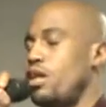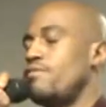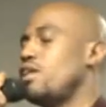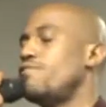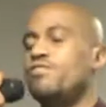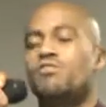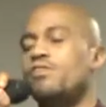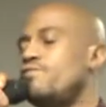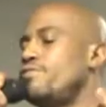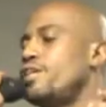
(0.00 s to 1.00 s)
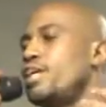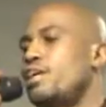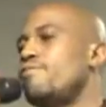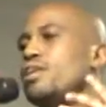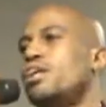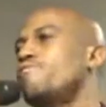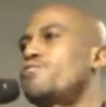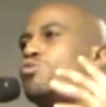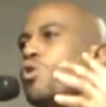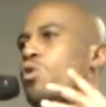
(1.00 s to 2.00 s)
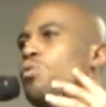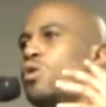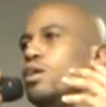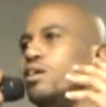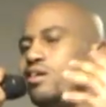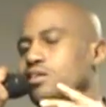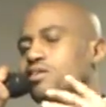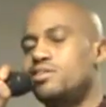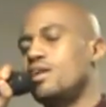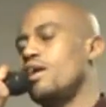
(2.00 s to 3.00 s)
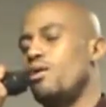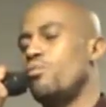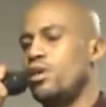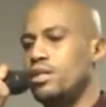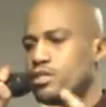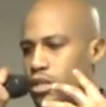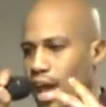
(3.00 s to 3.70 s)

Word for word: Even if you even even if you don't understand what's